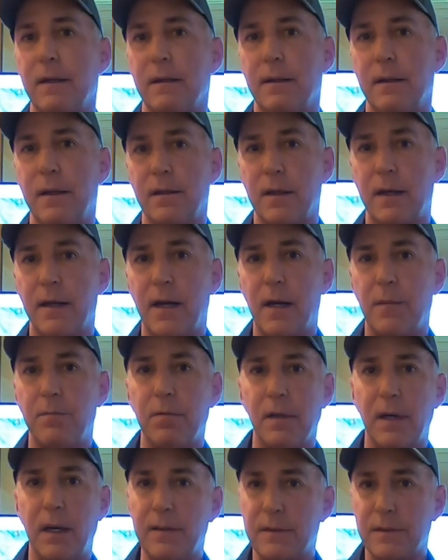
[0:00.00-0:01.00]
in the kind of
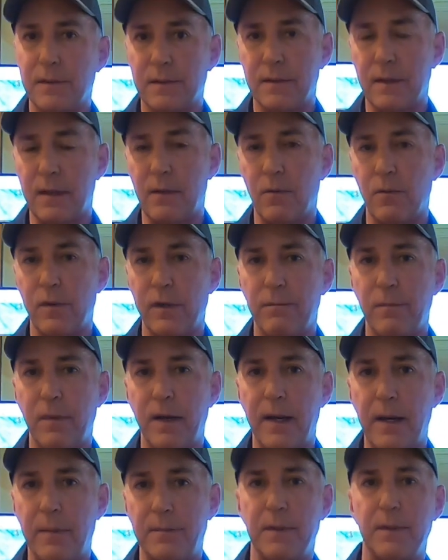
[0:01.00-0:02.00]
places that we've
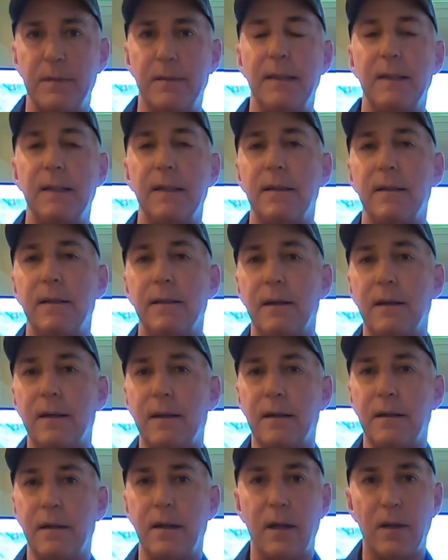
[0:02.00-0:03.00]
mapped,
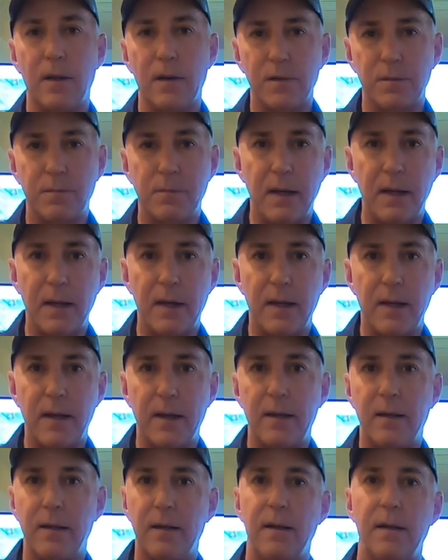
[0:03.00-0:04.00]
Hell's
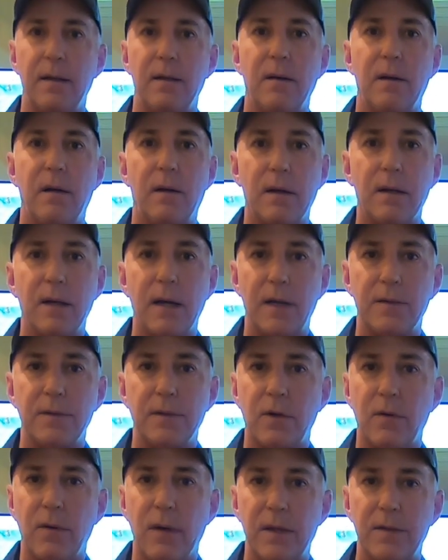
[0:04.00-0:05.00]
Bay, all kinds
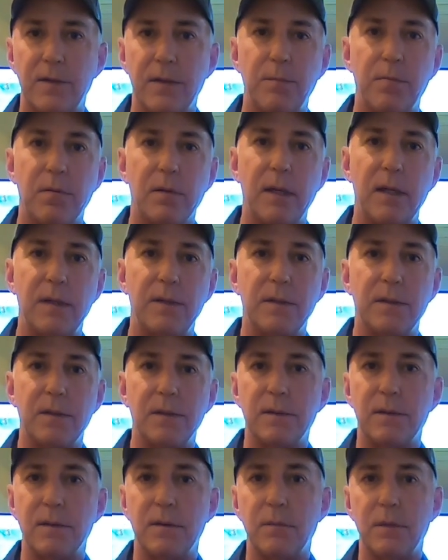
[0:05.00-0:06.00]
of crazy
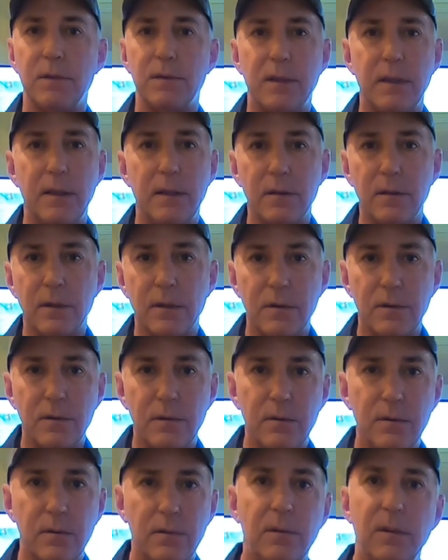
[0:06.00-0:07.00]
places in Mosquito
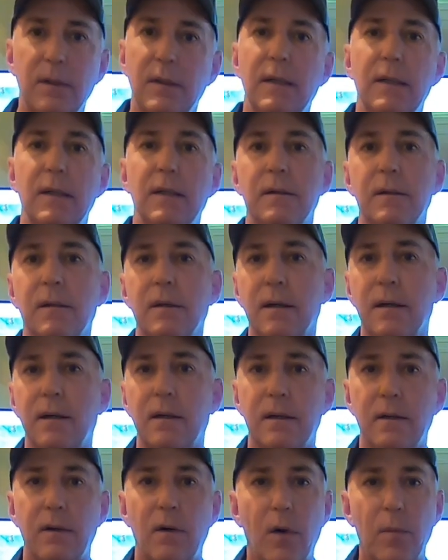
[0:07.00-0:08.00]
Lagoon,
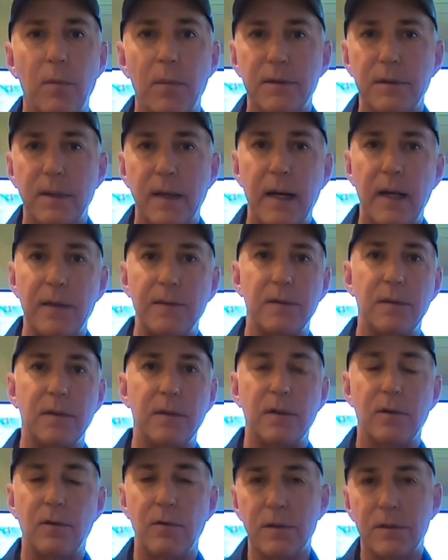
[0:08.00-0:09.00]

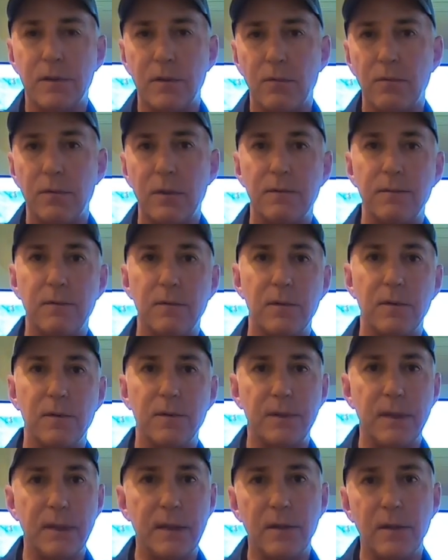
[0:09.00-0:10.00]
Homosassa, Crystal River,
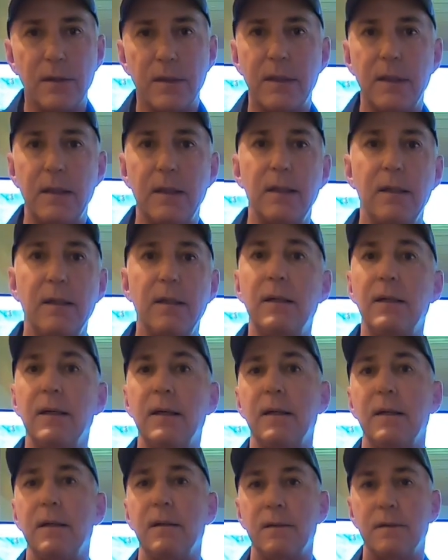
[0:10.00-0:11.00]
Cedar Key,
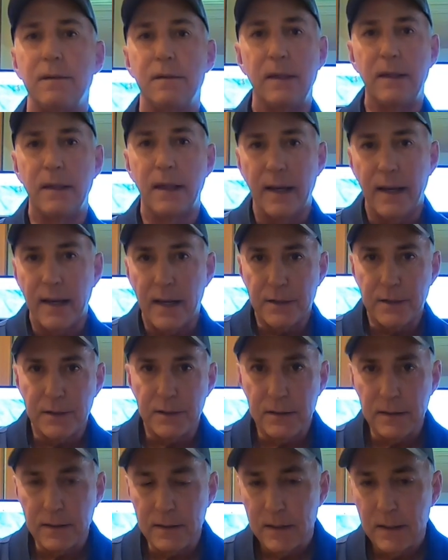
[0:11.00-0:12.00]

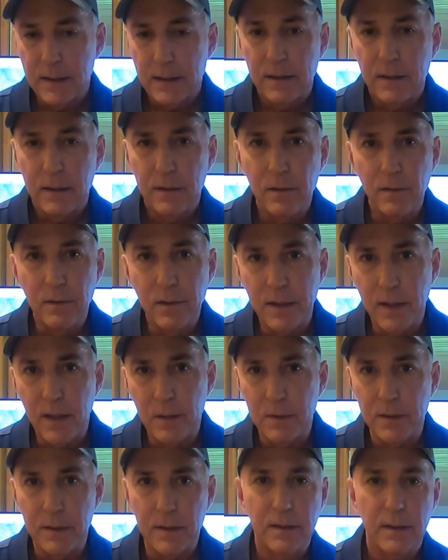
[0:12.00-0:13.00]
Steenahatchee, you
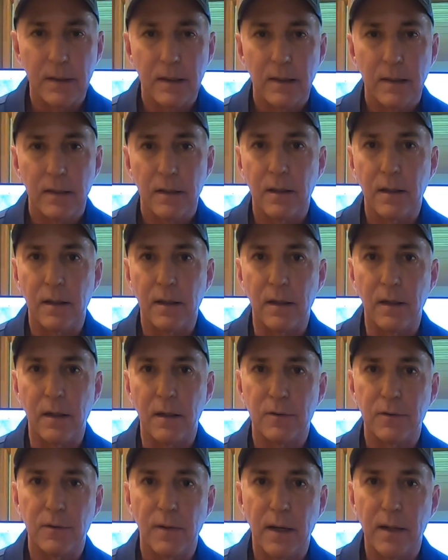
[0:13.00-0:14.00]
name it,
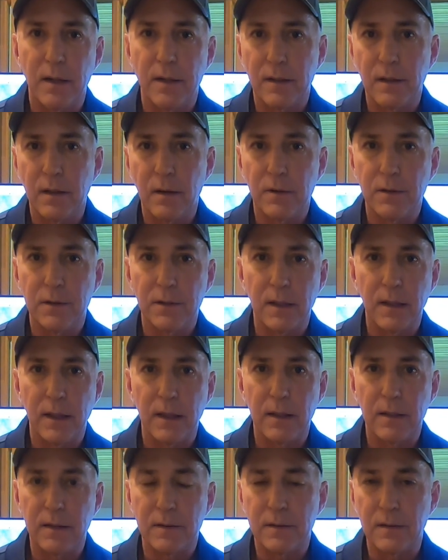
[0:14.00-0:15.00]
trying to
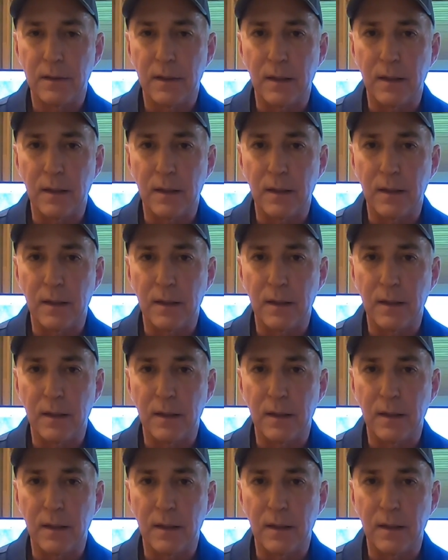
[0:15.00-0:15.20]
negotiate